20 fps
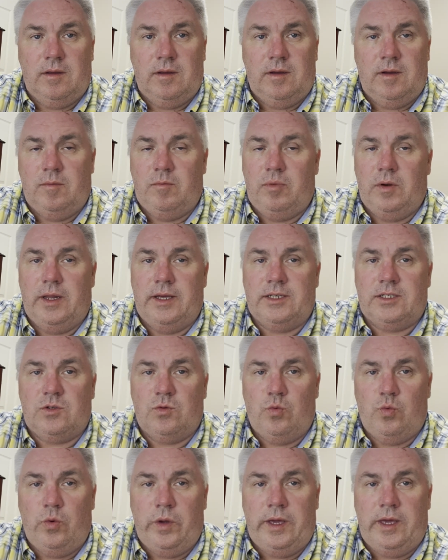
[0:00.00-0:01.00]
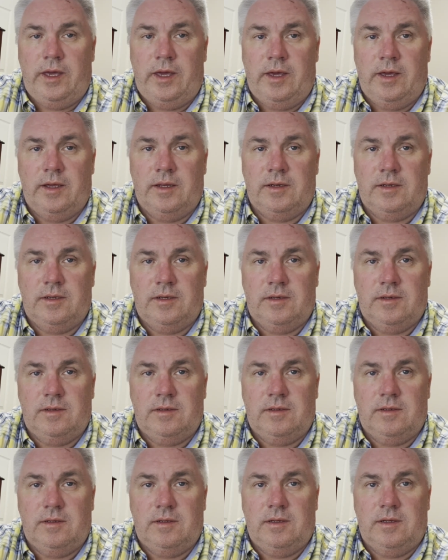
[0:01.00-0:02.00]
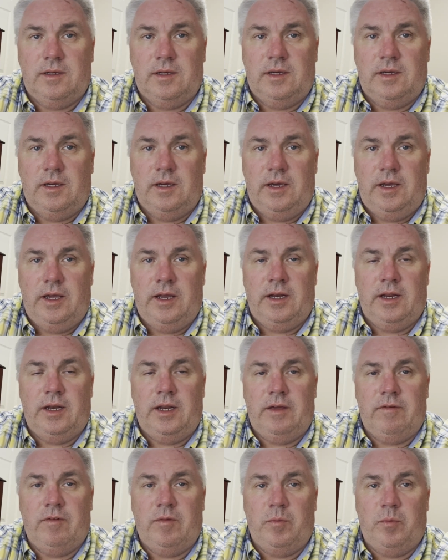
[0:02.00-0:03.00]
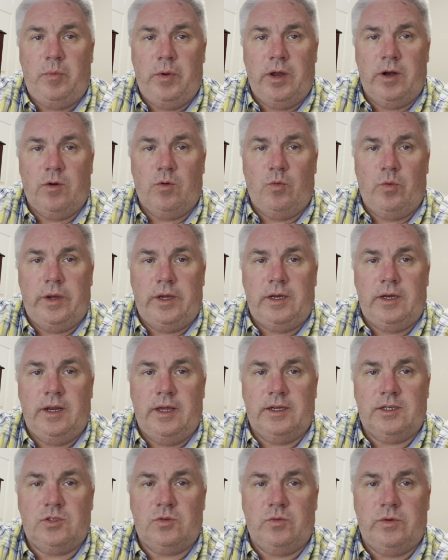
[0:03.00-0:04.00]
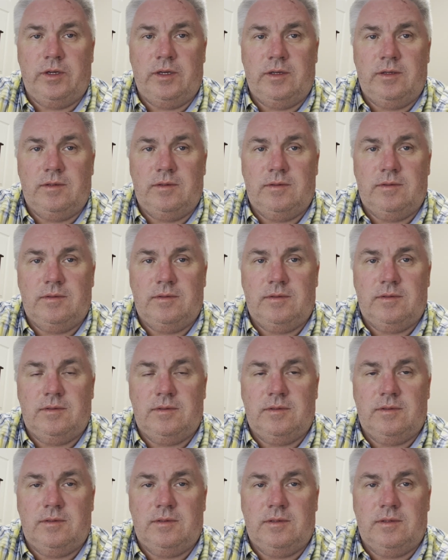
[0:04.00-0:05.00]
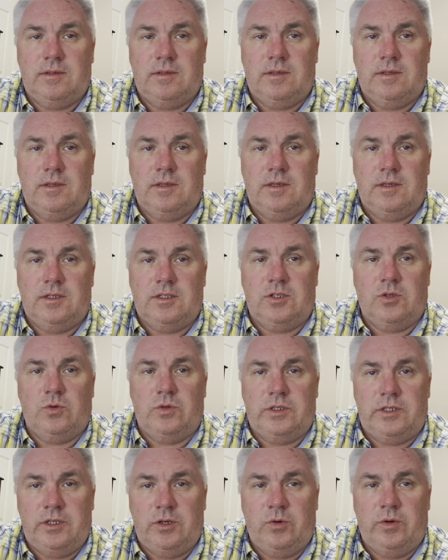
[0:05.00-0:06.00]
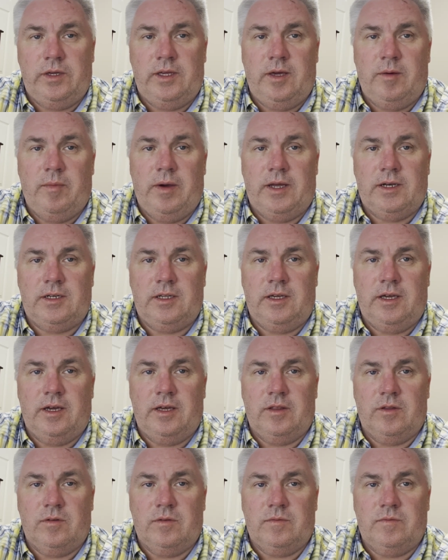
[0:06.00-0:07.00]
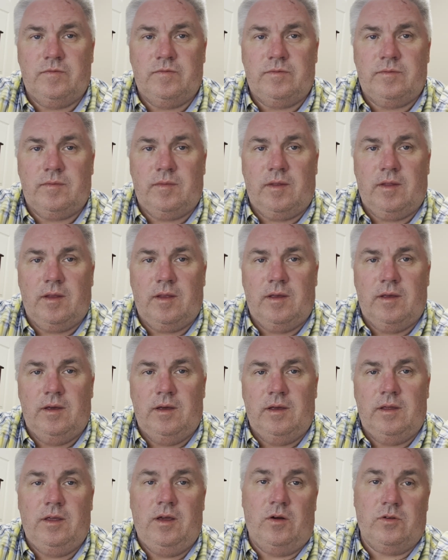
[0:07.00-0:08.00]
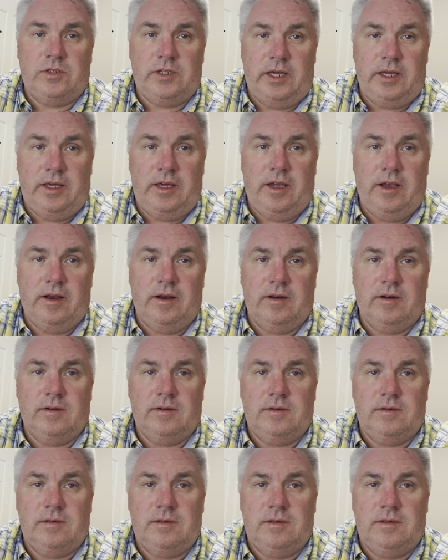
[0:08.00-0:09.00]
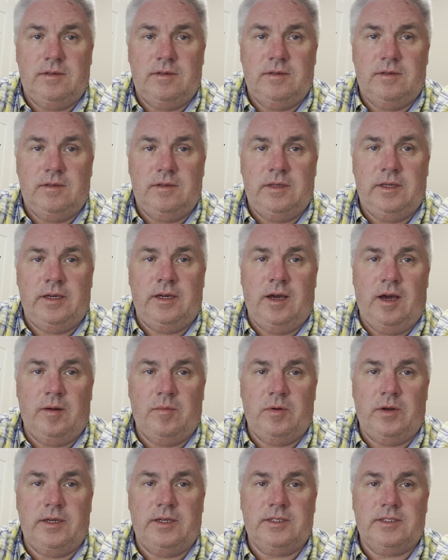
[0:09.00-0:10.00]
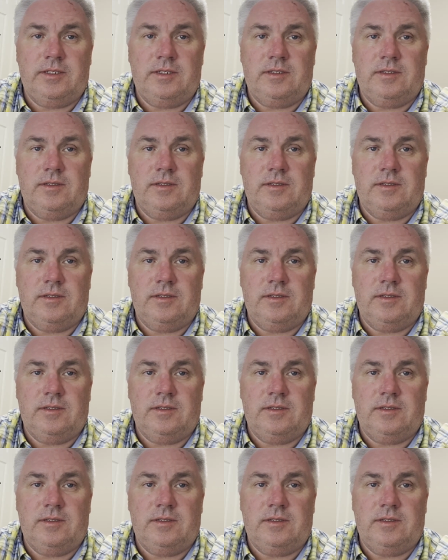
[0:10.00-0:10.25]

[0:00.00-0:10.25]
a blessed weekend, and an even better week next week. So until we get back together, y'all take care and God bless.